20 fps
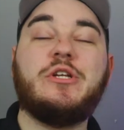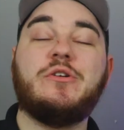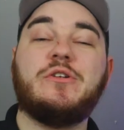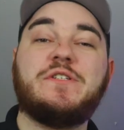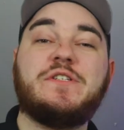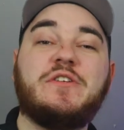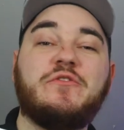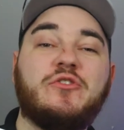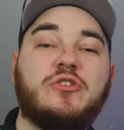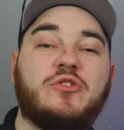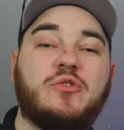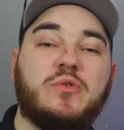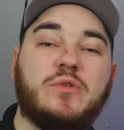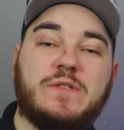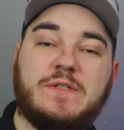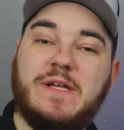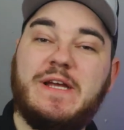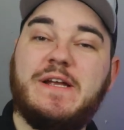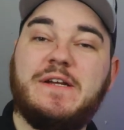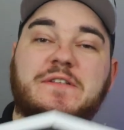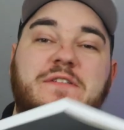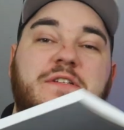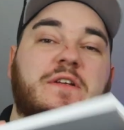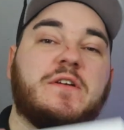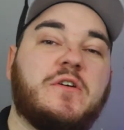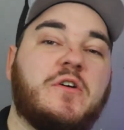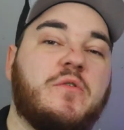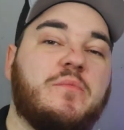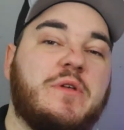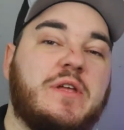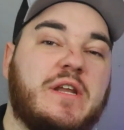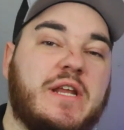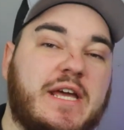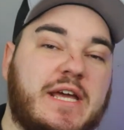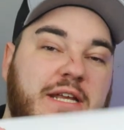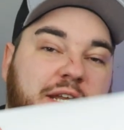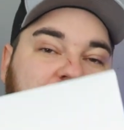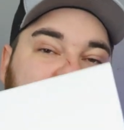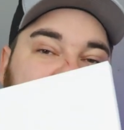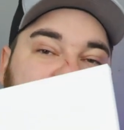you receive your tool stand, it's going to come in
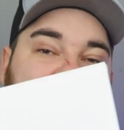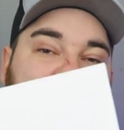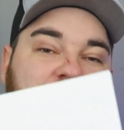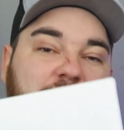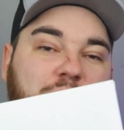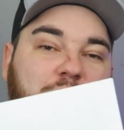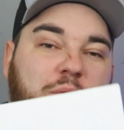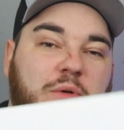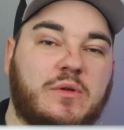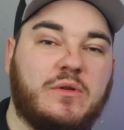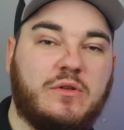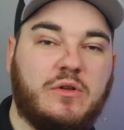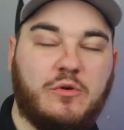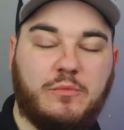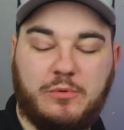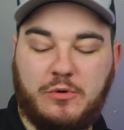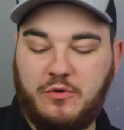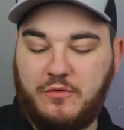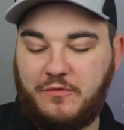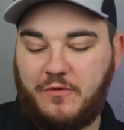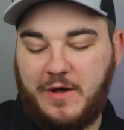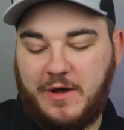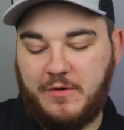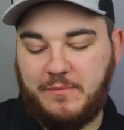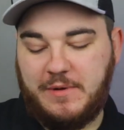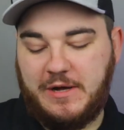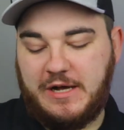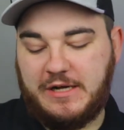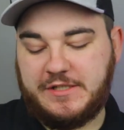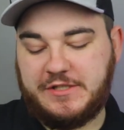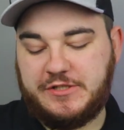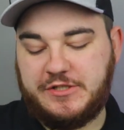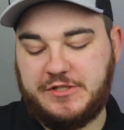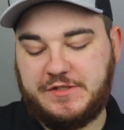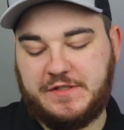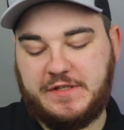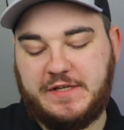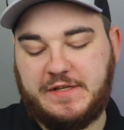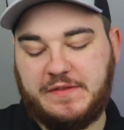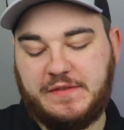a nice simple low profile box
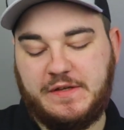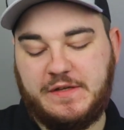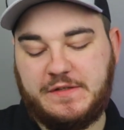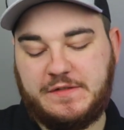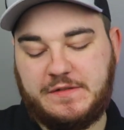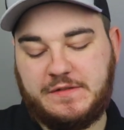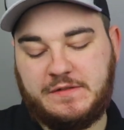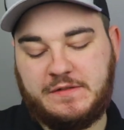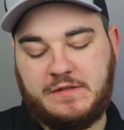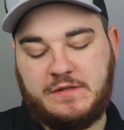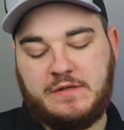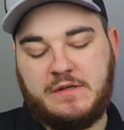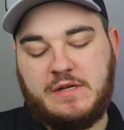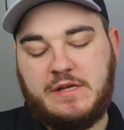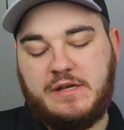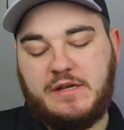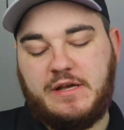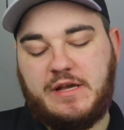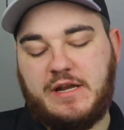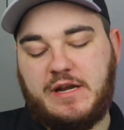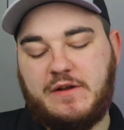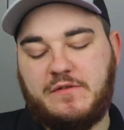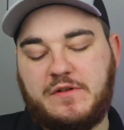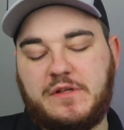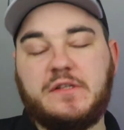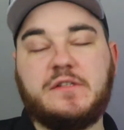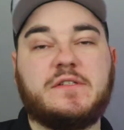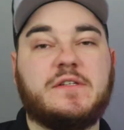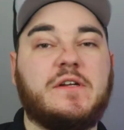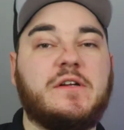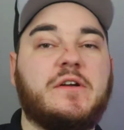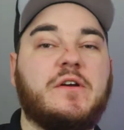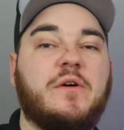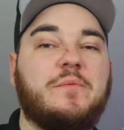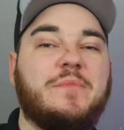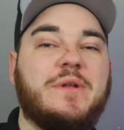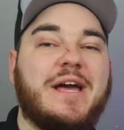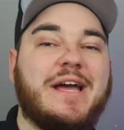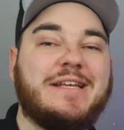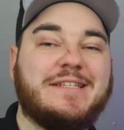just like this, and everything's going to
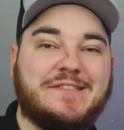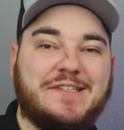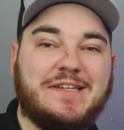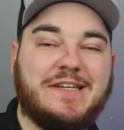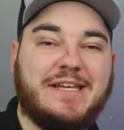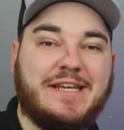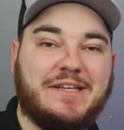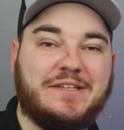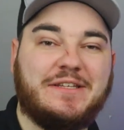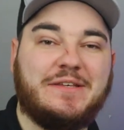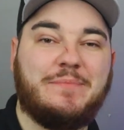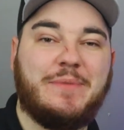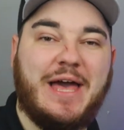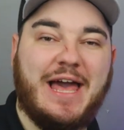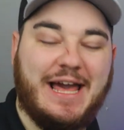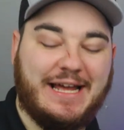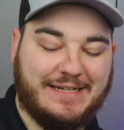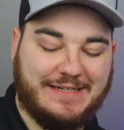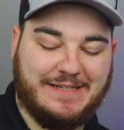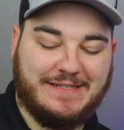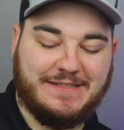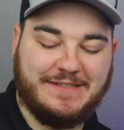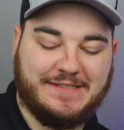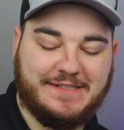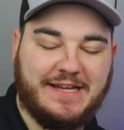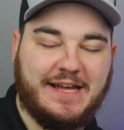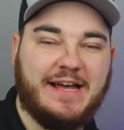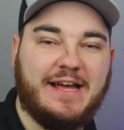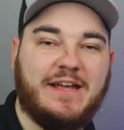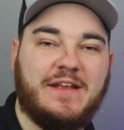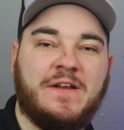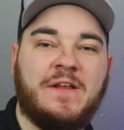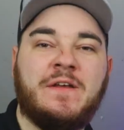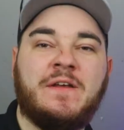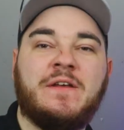come nice and neatly packed inside.